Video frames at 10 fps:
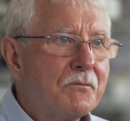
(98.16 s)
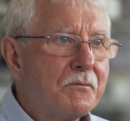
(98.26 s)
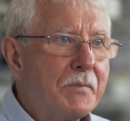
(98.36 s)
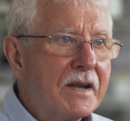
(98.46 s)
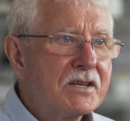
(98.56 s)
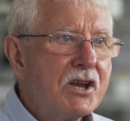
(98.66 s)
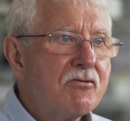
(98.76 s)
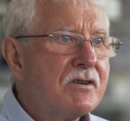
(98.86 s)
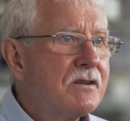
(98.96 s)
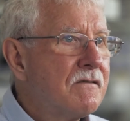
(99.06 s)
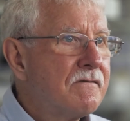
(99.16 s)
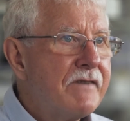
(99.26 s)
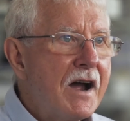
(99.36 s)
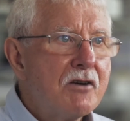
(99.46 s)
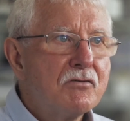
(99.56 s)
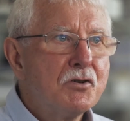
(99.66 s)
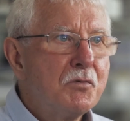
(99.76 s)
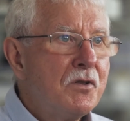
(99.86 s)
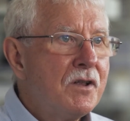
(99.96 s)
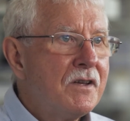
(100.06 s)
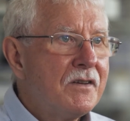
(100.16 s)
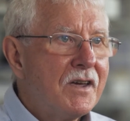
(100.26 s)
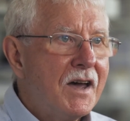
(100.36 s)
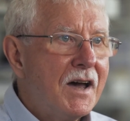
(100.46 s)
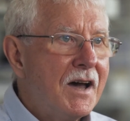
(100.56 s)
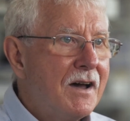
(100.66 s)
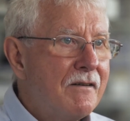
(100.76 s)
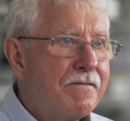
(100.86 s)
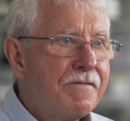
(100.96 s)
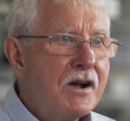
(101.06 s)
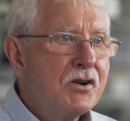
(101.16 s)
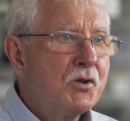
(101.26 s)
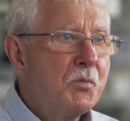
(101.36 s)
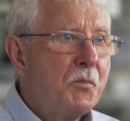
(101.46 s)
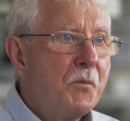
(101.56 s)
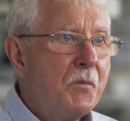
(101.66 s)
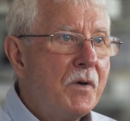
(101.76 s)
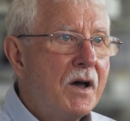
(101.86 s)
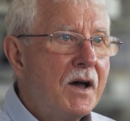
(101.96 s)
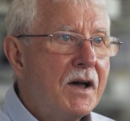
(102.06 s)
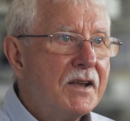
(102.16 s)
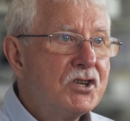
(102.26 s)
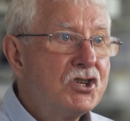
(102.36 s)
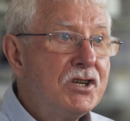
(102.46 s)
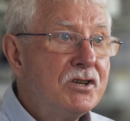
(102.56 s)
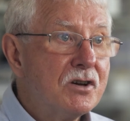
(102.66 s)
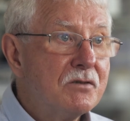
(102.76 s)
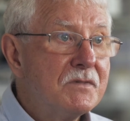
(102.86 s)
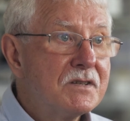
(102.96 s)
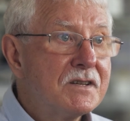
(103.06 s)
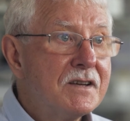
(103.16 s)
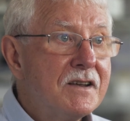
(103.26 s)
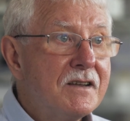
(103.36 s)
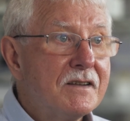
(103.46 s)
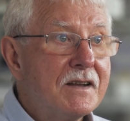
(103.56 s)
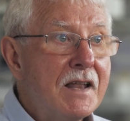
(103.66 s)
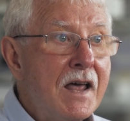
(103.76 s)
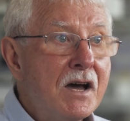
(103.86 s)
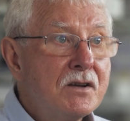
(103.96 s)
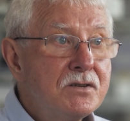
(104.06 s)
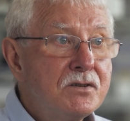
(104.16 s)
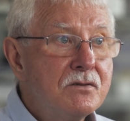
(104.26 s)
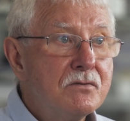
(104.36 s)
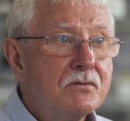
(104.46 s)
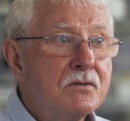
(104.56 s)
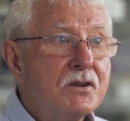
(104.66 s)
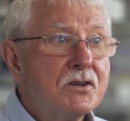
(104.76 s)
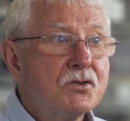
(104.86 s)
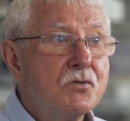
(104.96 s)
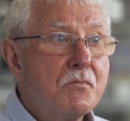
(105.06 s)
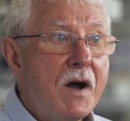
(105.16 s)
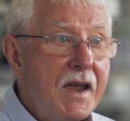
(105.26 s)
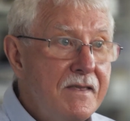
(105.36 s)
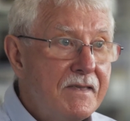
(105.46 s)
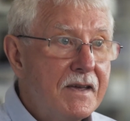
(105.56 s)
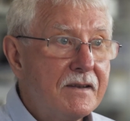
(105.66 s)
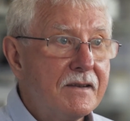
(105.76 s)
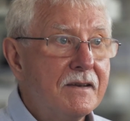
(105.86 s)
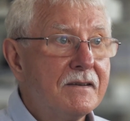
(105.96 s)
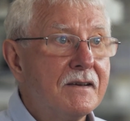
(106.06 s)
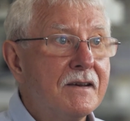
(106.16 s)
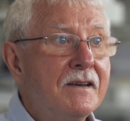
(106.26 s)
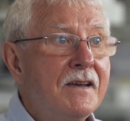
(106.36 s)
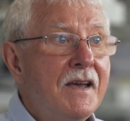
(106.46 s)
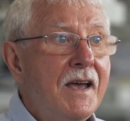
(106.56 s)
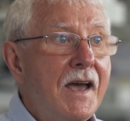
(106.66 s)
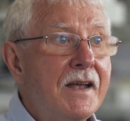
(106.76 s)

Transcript: bacterial, viral, fungal genomes that allows you to mine that data and